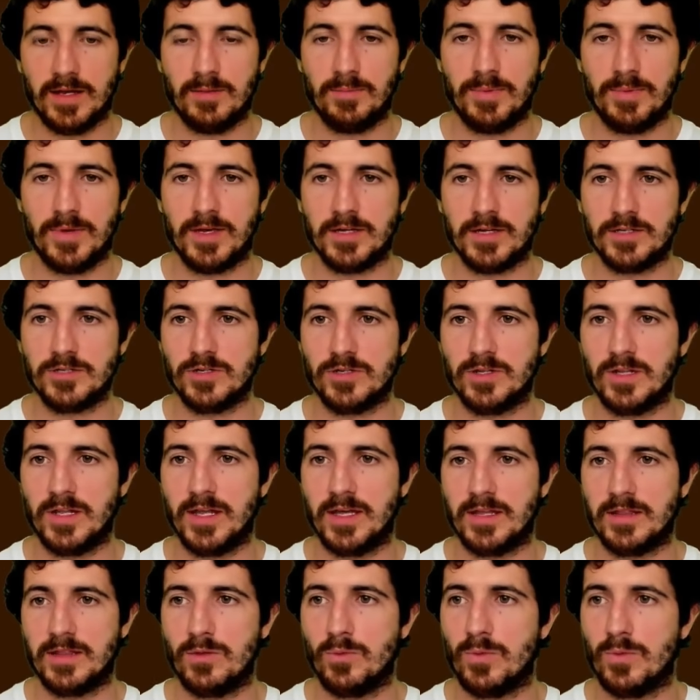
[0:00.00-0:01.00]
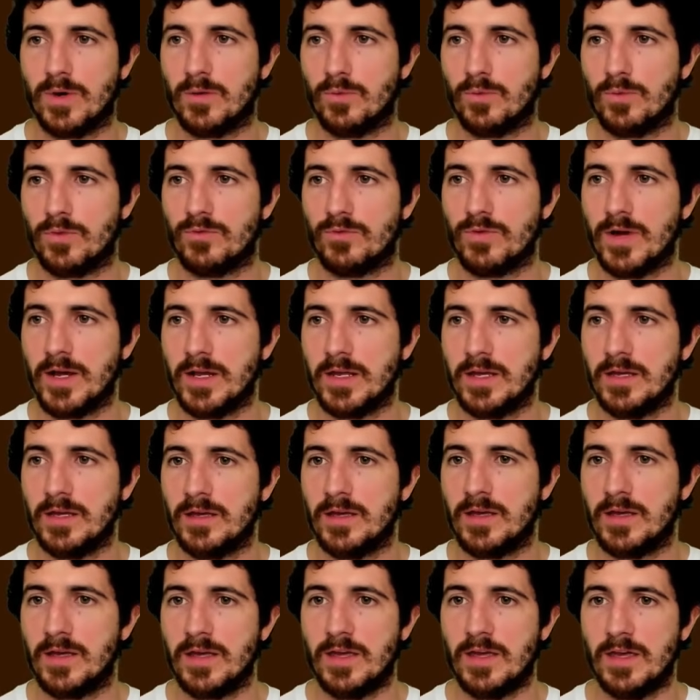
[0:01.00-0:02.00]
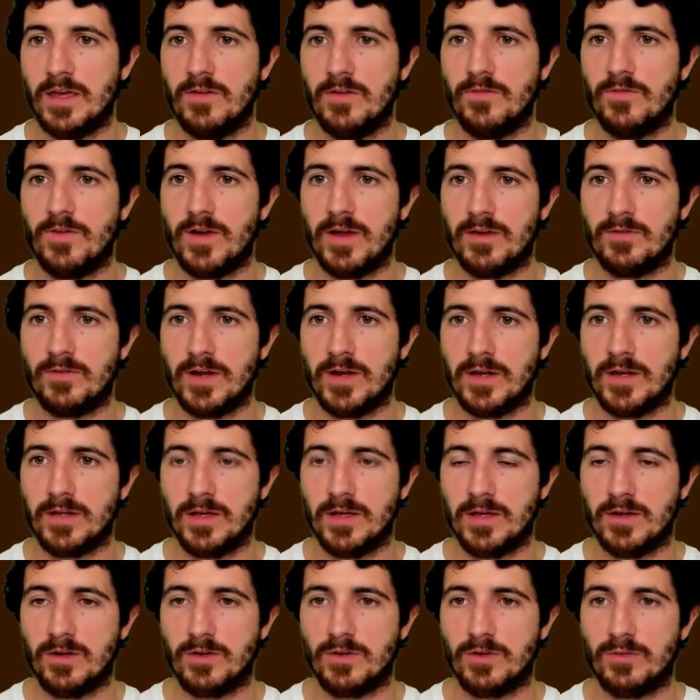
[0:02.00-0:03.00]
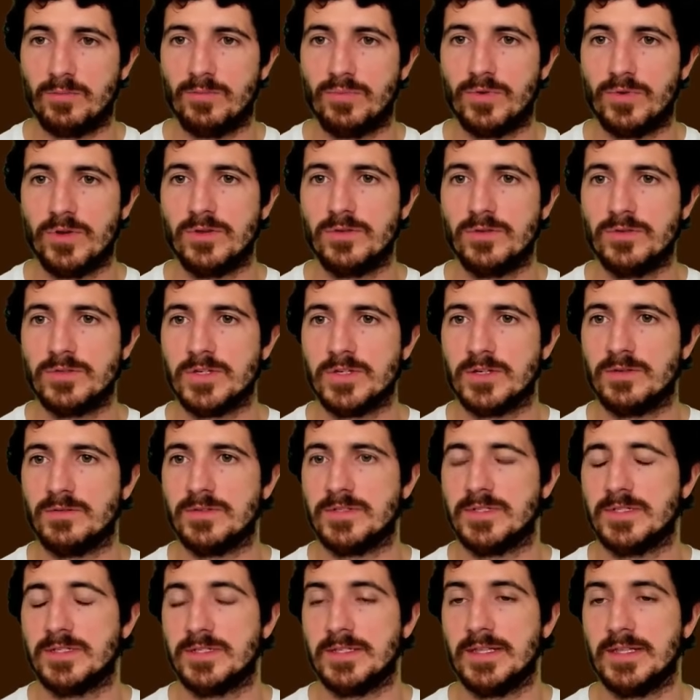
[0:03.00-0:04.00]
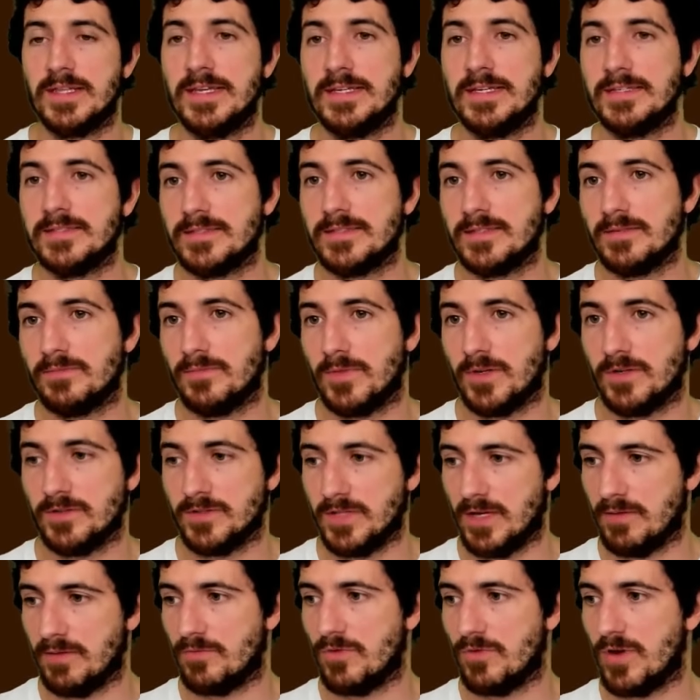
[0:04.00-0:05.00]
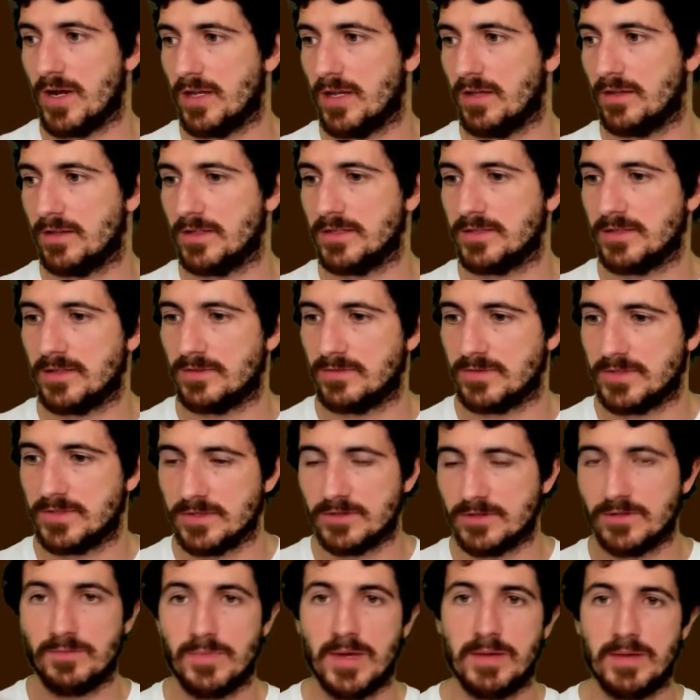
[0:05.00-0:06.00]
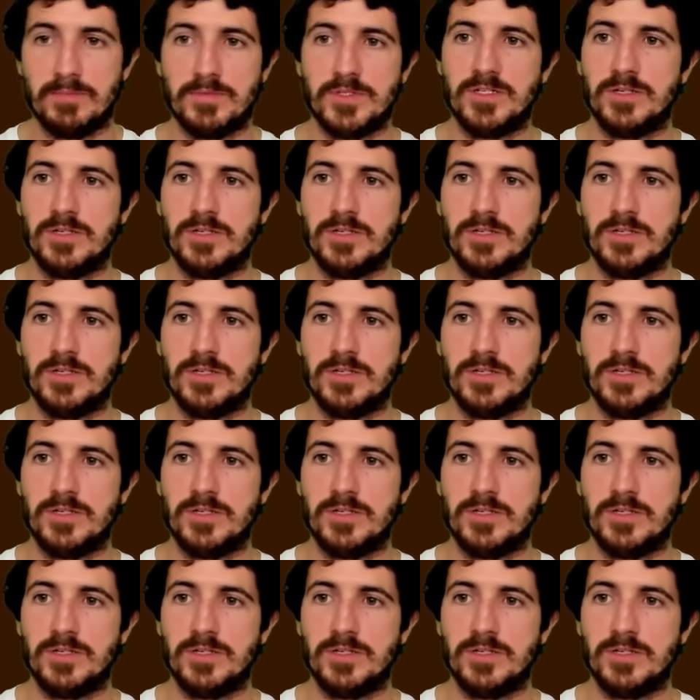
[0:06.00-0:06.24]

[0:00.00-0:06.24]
an application like the one we're running. If I run here brew services list, because I'm running these services on my